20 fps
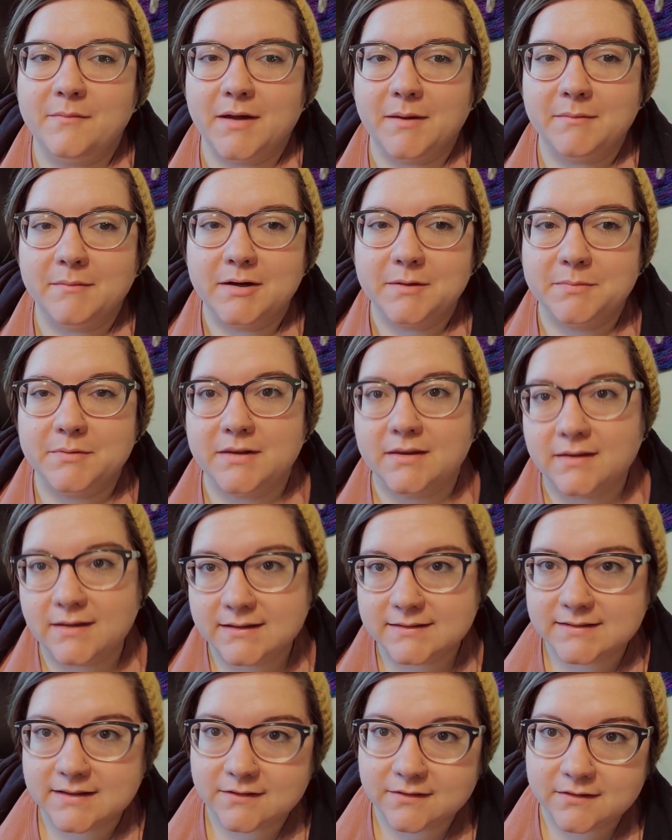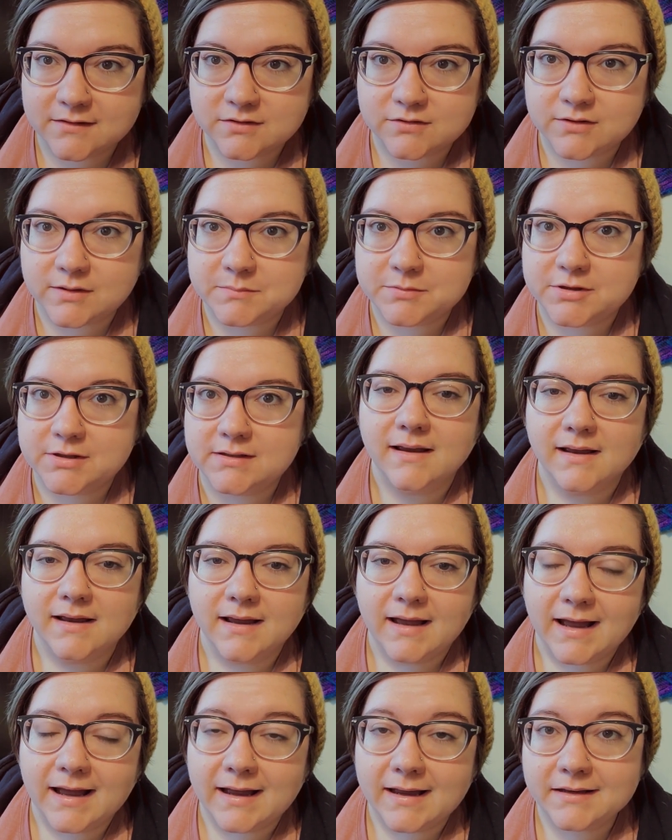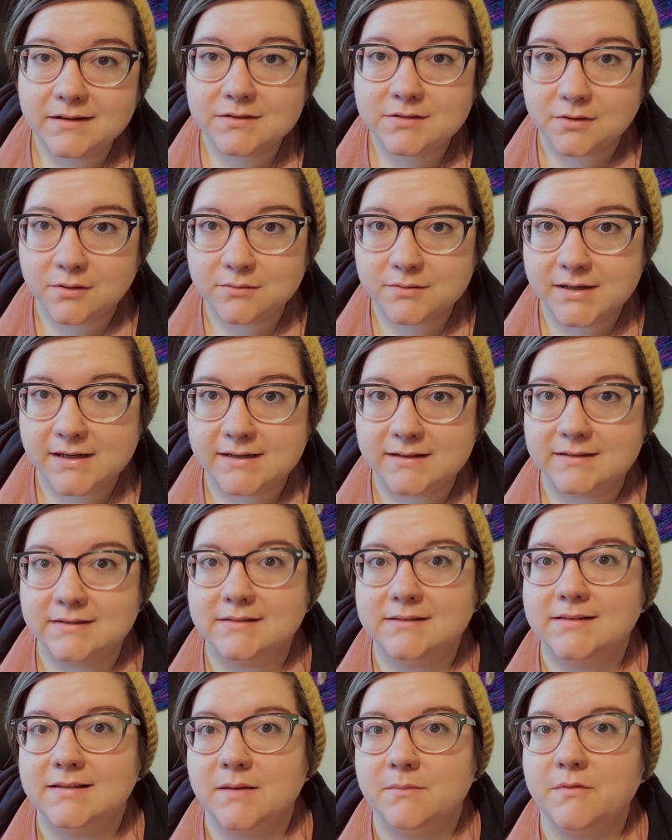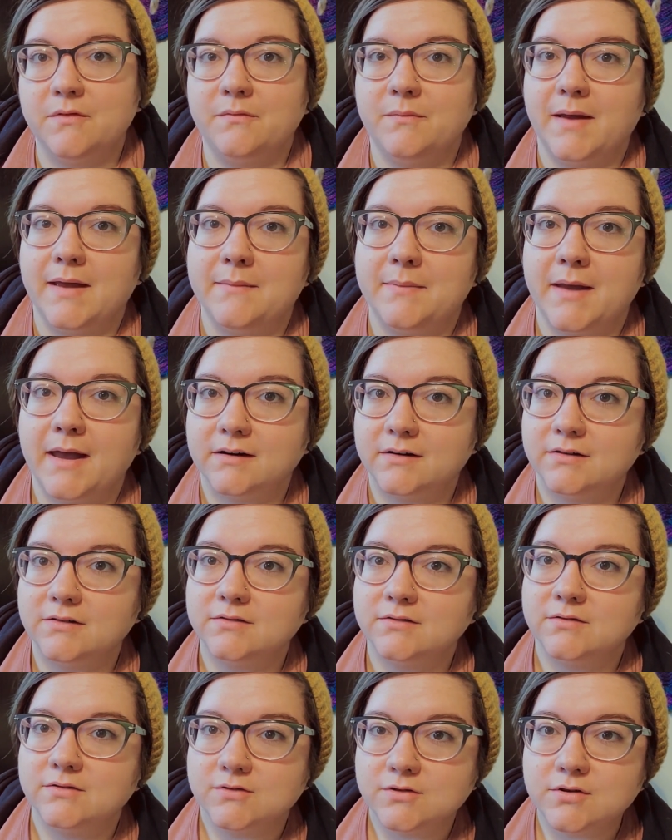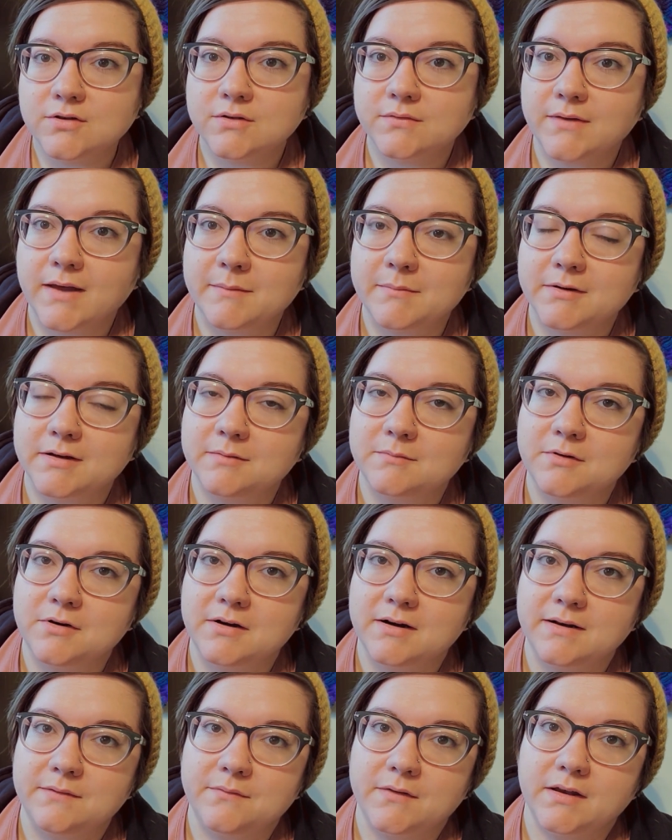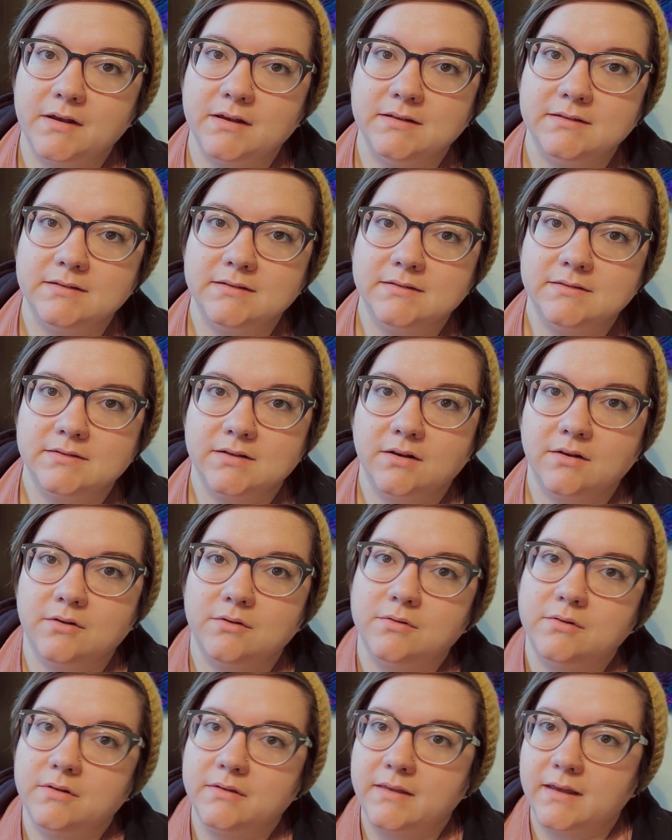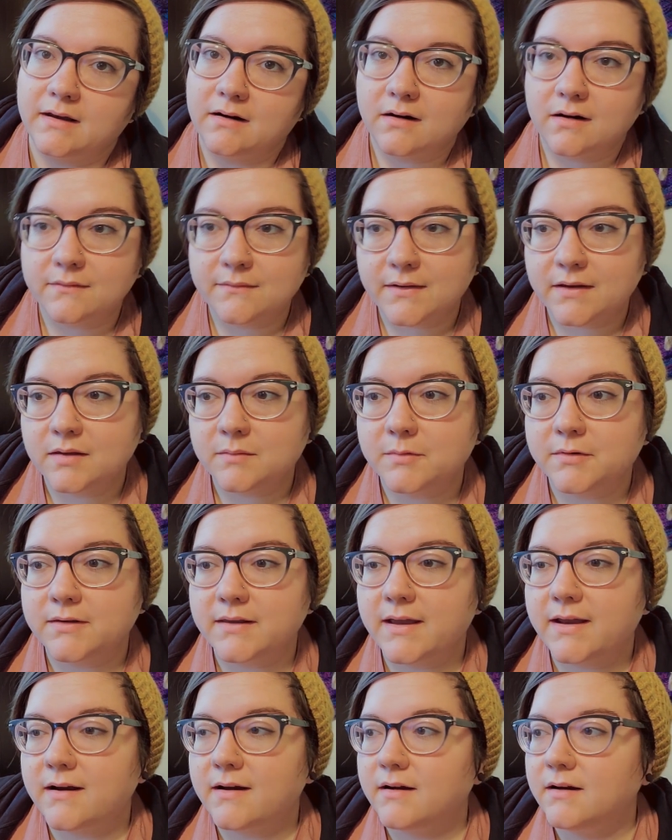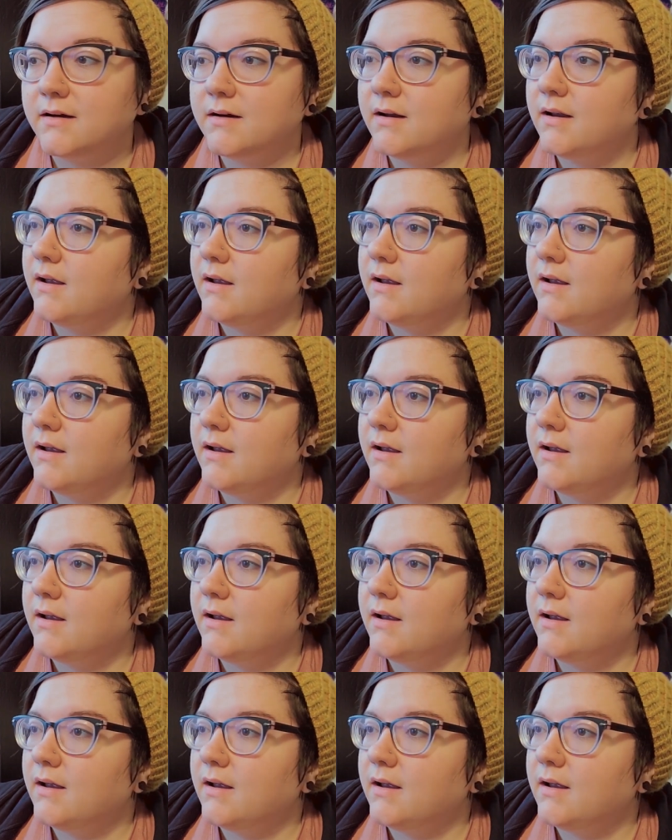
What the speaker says: I'm going to put the links down in the description. I donated some of my patterns to the Fiber Community Fund, so they are available there.